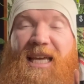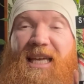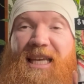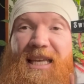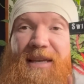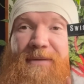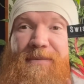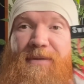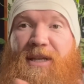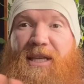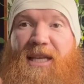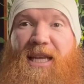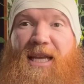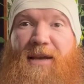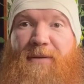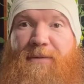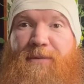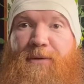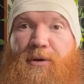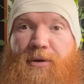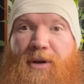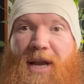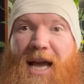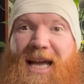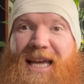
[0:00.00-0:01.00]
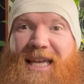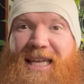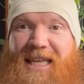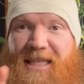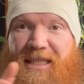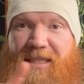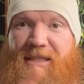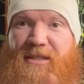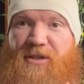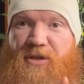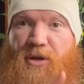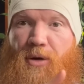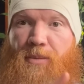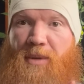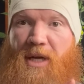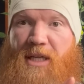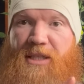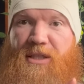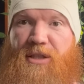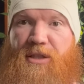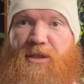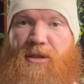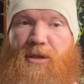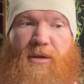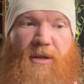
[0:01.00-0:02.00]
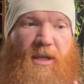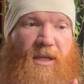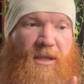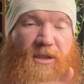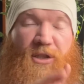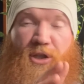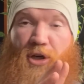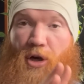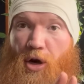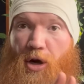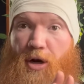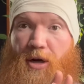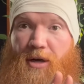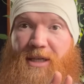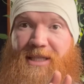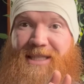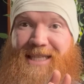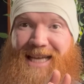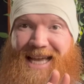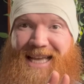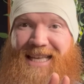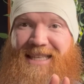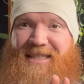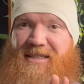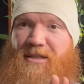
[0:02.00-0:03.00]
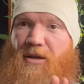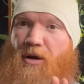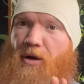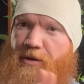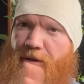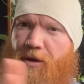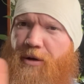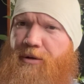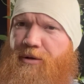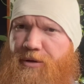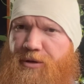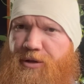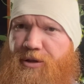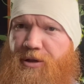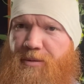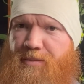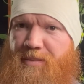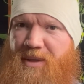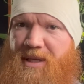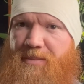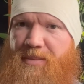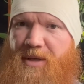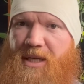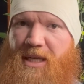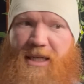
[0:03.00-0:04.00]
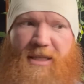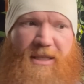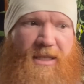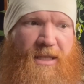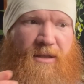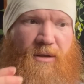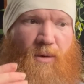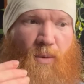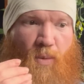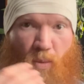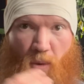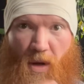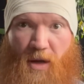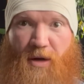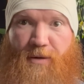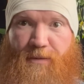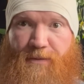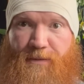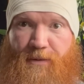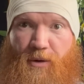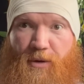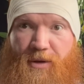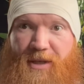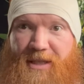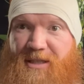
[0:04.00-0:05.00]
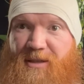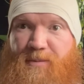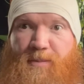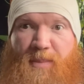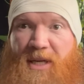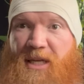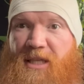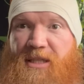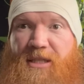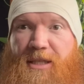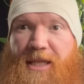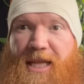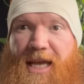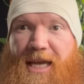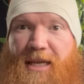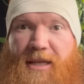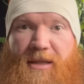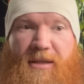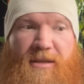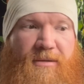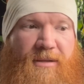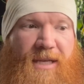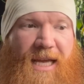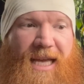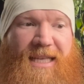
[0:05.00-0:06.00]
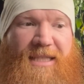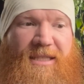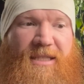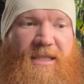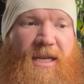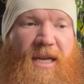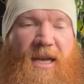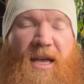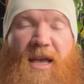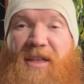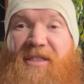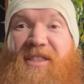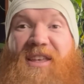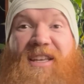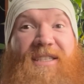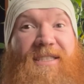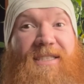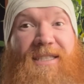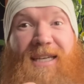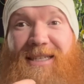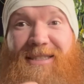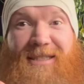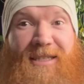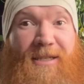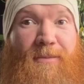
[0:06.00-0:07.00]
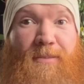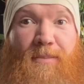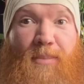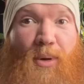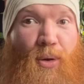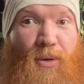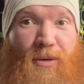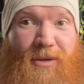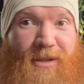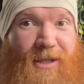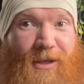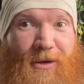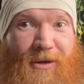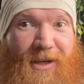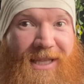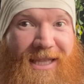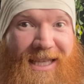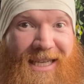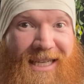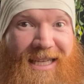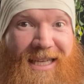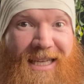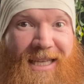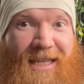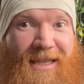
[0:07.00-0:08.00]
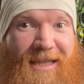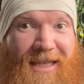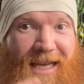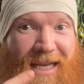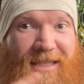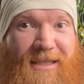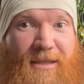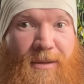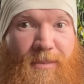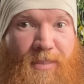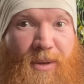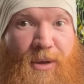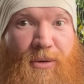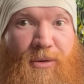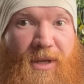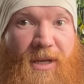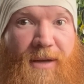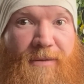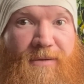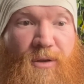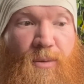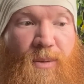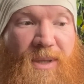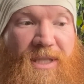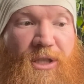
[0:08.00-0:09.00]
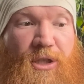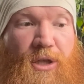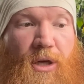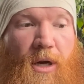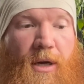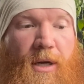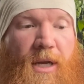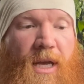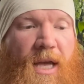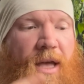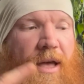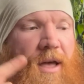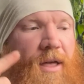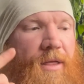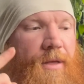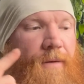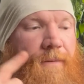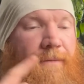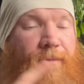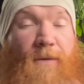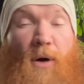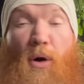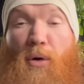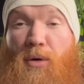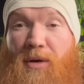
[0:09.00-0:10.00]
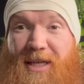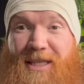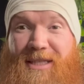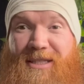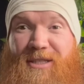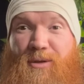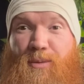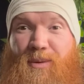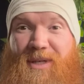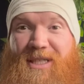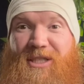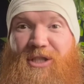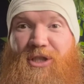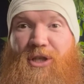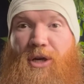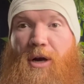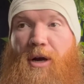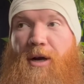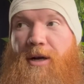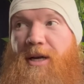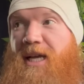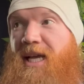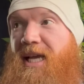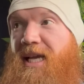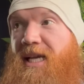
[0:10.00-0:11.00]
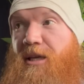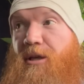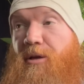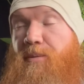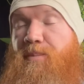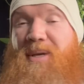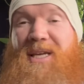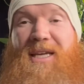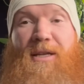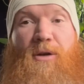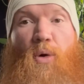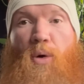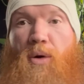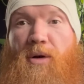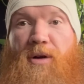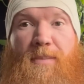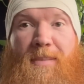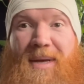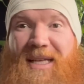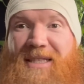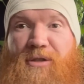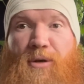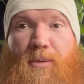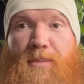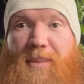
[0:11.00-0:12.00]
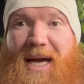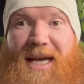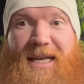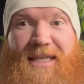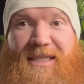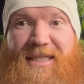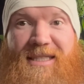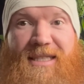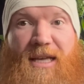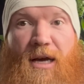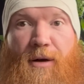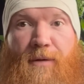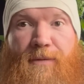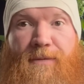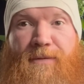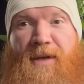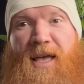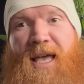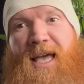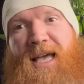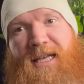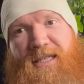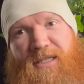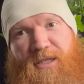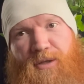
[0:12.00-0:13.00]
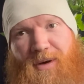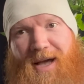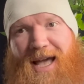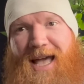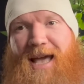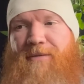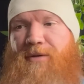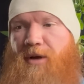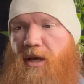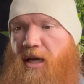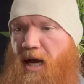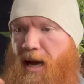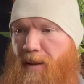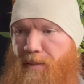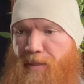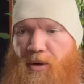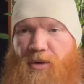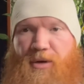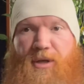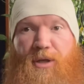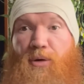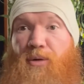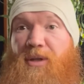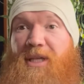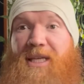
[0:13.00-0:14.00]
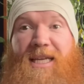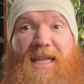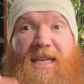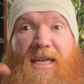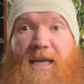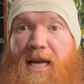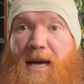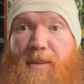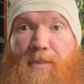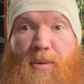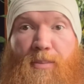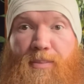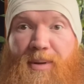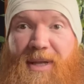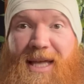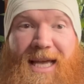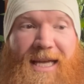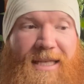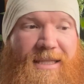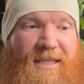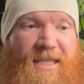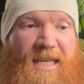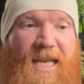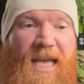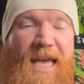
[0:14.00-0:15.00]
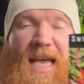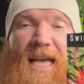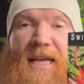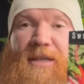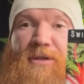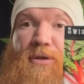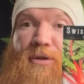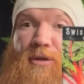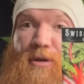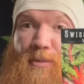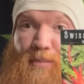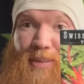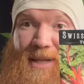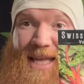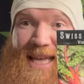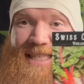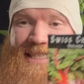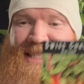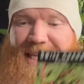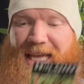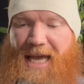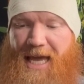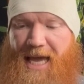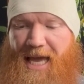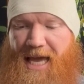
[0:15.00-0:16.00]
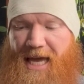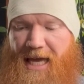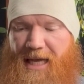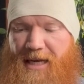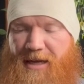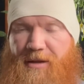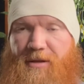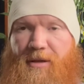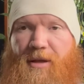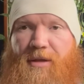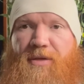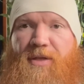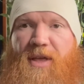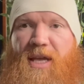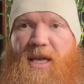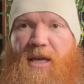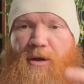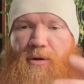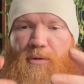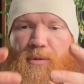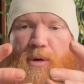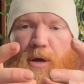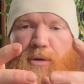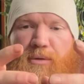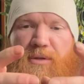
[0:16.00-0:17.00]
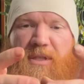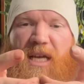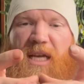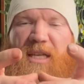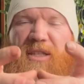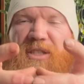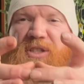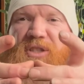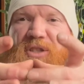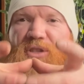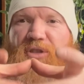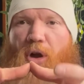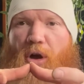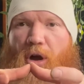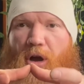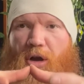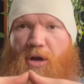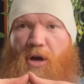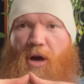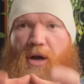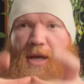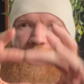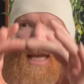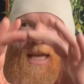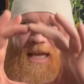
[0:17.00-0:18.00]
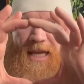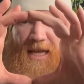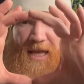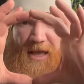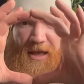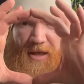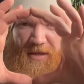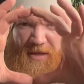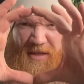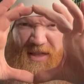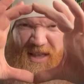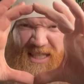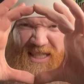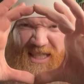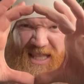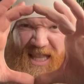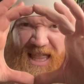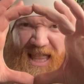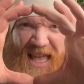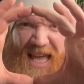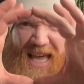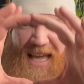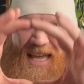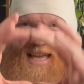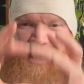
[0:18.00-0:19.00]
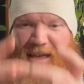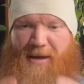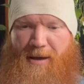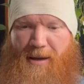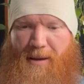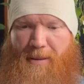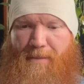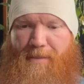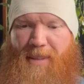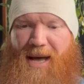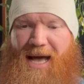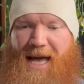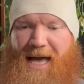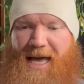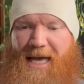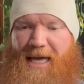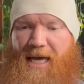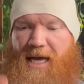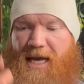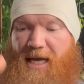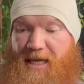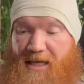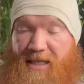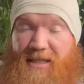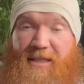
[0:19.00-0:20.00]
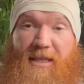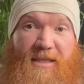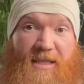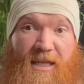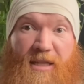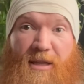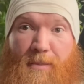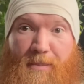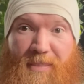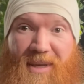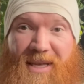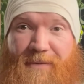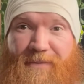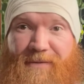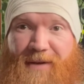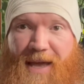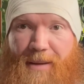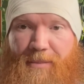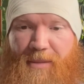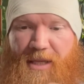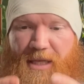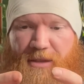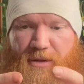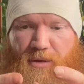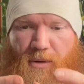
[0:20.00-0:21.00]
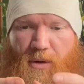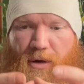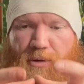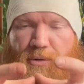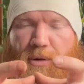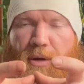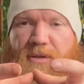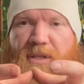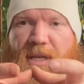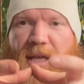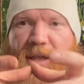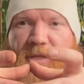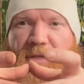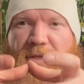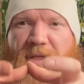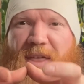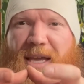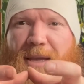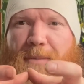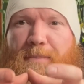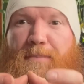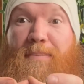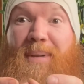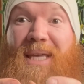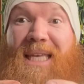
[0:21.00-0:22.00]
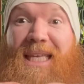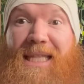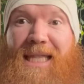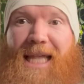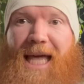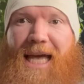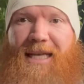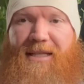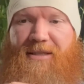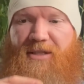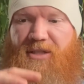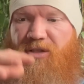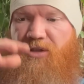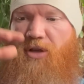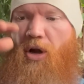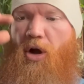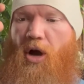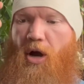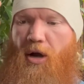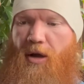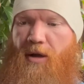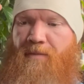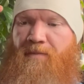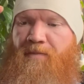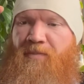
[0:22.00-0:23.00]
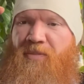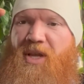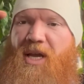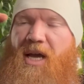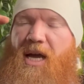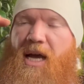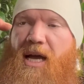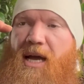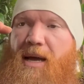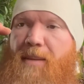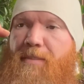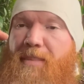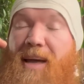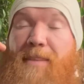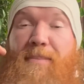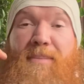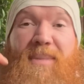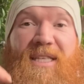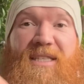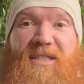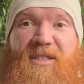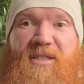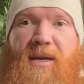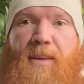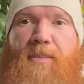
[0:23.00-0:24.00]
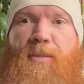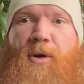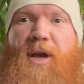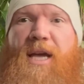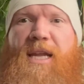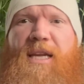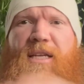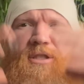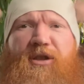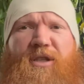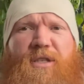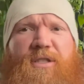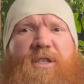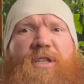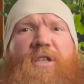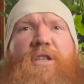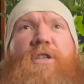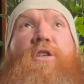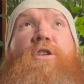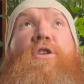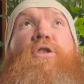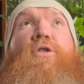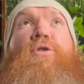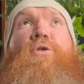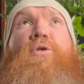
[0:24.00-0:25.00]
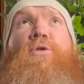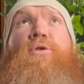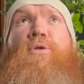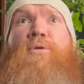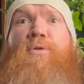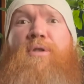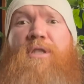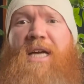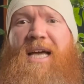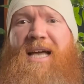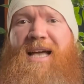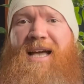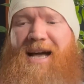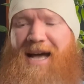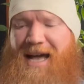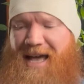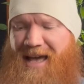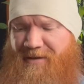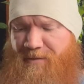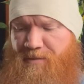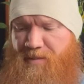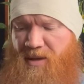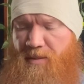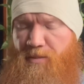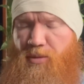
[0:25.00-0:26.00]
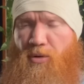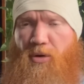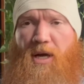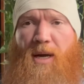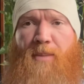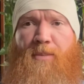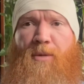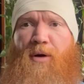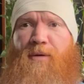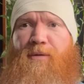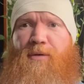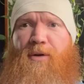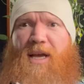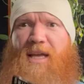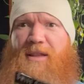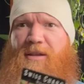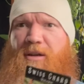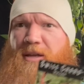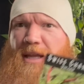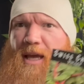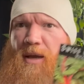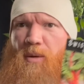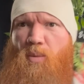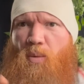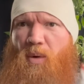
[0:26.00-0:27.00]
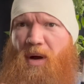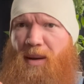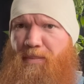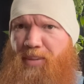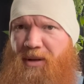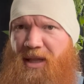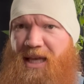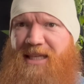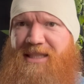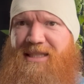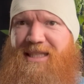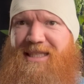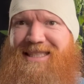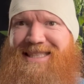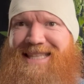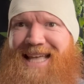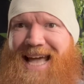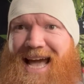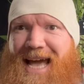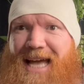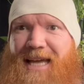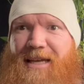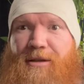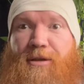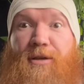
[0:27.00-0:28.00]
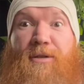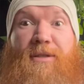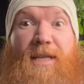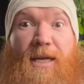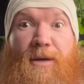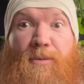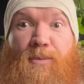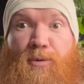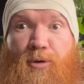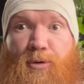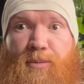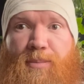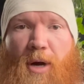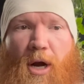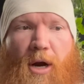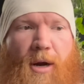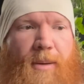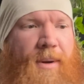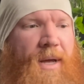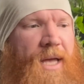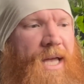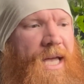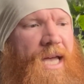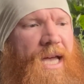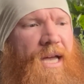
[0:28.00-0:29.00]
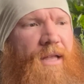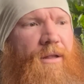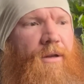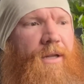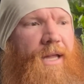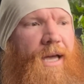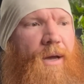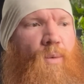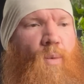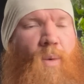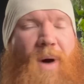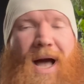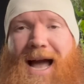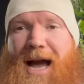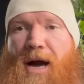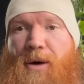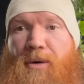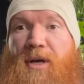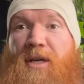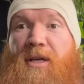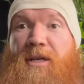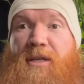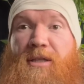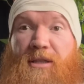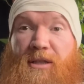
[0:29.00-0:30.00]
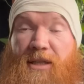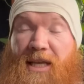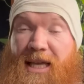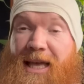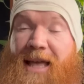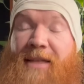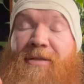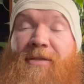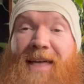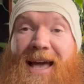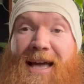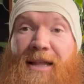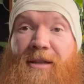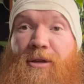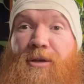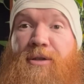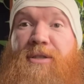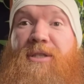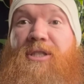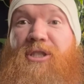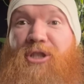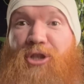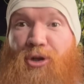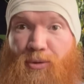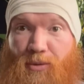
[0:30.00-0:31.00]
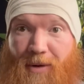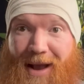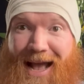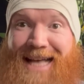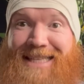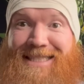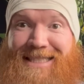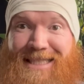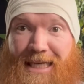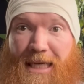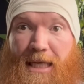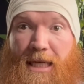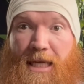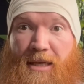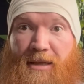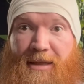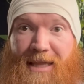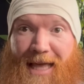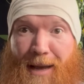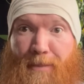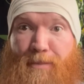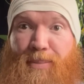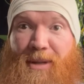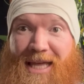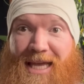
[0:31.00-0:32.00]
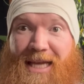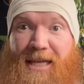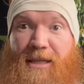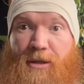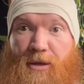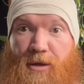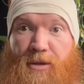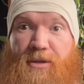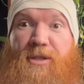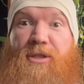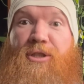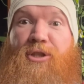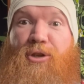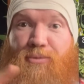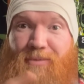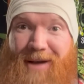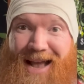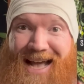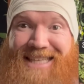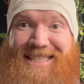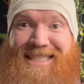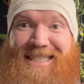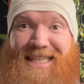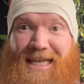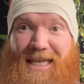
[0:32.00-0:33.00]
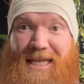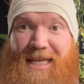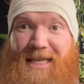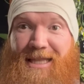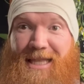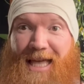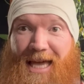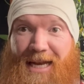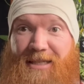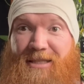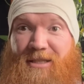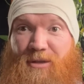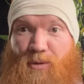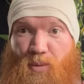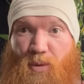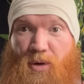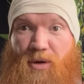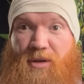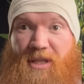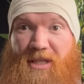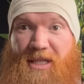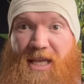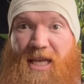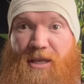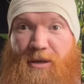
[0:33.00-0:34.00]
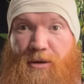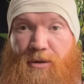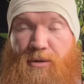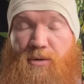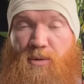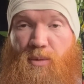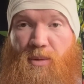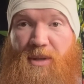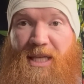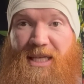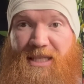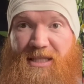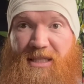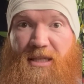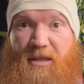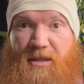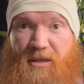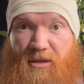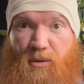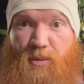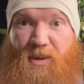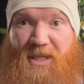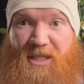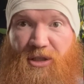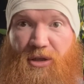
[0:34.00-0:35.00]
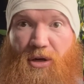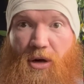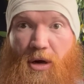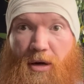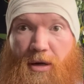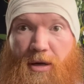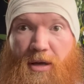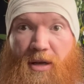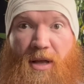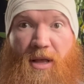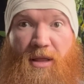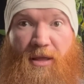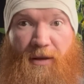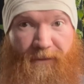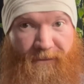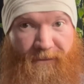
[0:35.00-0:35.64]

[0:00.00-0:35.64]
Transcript: even if you're not in so much to the chard taste, although you should be because it's a wonderful spinach-like taste that doesn't bolt during the heat, that's the beauty of Swiss chard, the Vulcan Swiss chard could be an ornamental by itself. And so I have a couple, you only need a couple plants. And so you plant it and the thing grows a stalk on it this thick by because uh, it's in the beet family, so it grows a thick beet-like stalk. Uh, by midsummer, and it's just huge. I have people come over and they're like, "What plant is that?" It looks like rhubarb, and they're like, "Wow, it, that looks Jurassic. That plant looks Jurassic." That is the word that they use when they see the Swiss chard, the